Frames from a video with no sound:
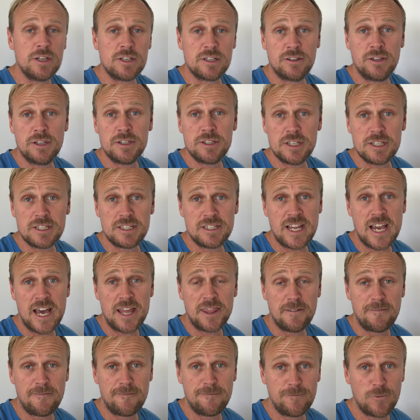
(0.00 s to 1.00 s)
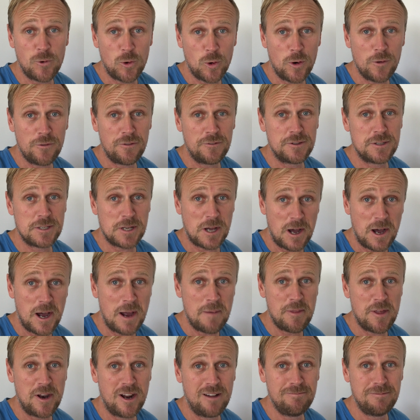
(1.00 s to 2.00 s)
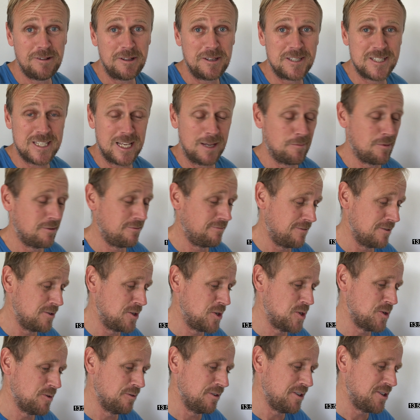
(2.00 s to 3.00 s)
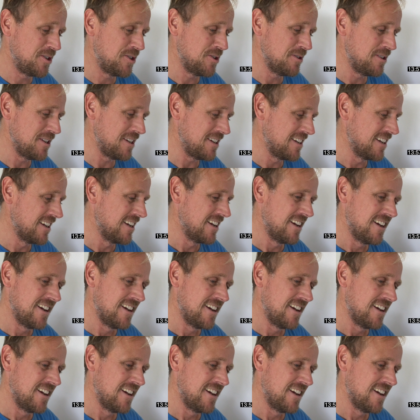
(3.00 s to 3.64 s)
So this is now the 4th time that I've been summoned for jury duty,